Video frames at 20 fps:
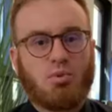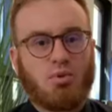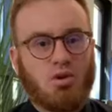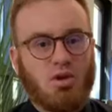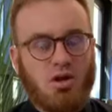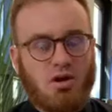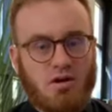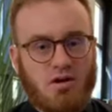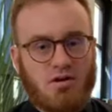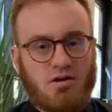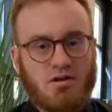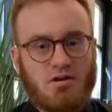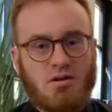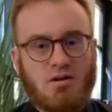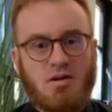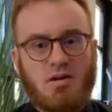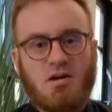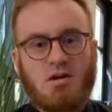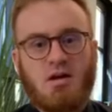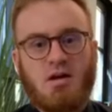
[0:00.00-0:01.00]
blood,
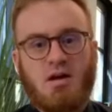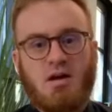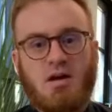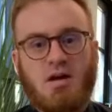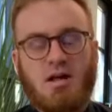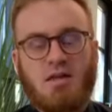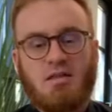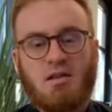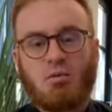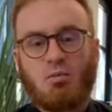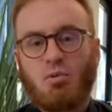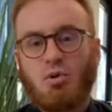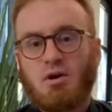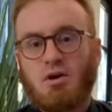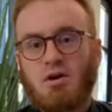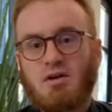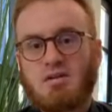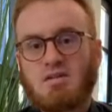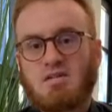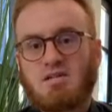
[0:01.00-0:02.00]
and then we're
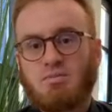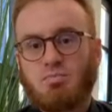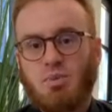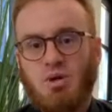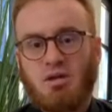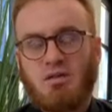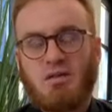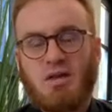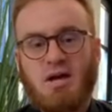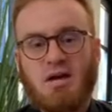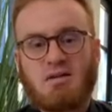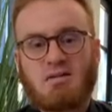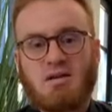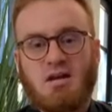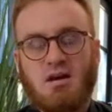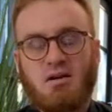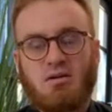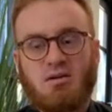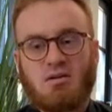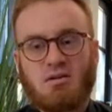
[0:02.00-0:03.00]
going to spin that
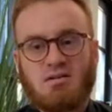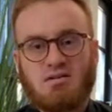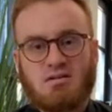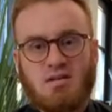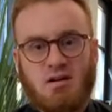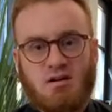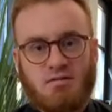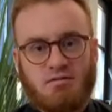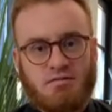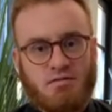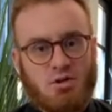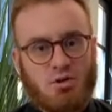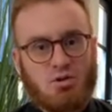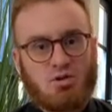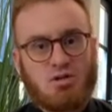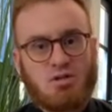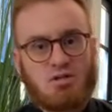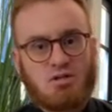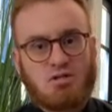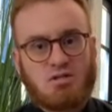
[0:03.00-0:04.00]
down in the
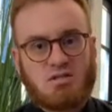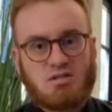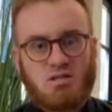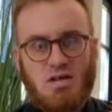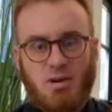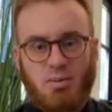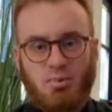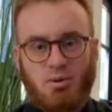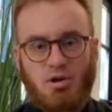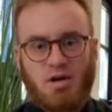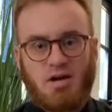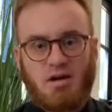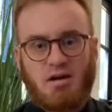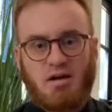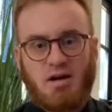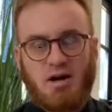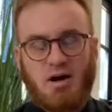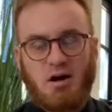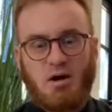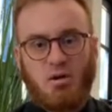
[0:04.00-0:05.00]
centrifuge, separate
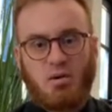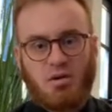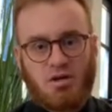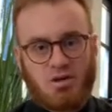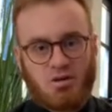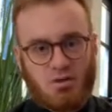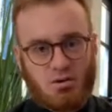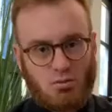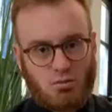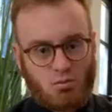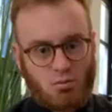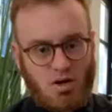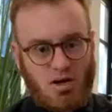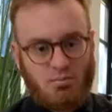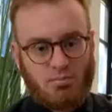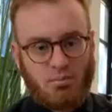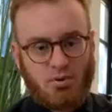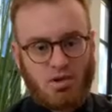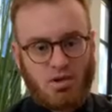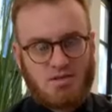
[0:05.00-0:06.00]
it out into
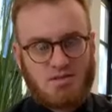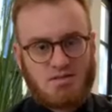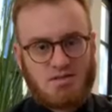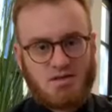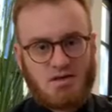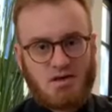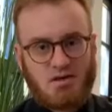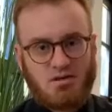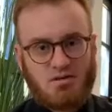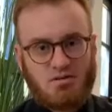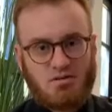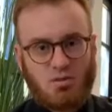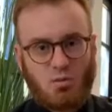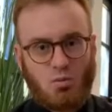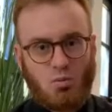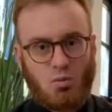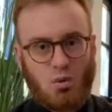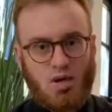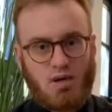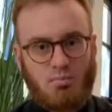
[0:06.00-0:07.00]
red blood cells,
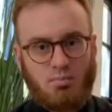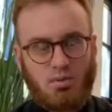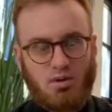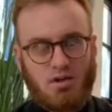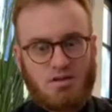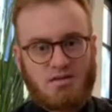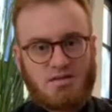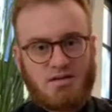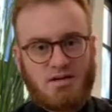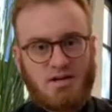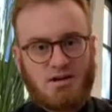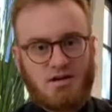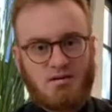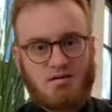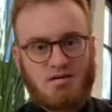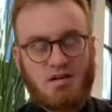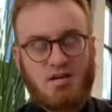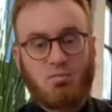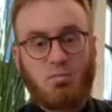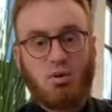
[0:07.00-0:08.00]
white blood
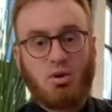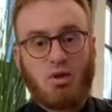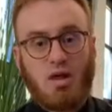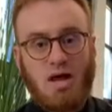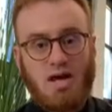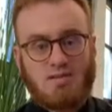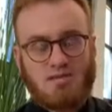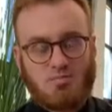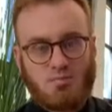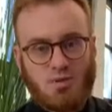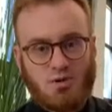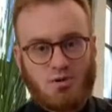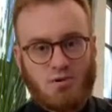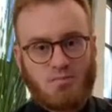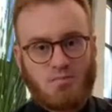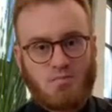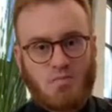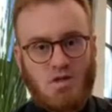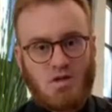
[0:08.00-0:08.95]
cells, and plasma.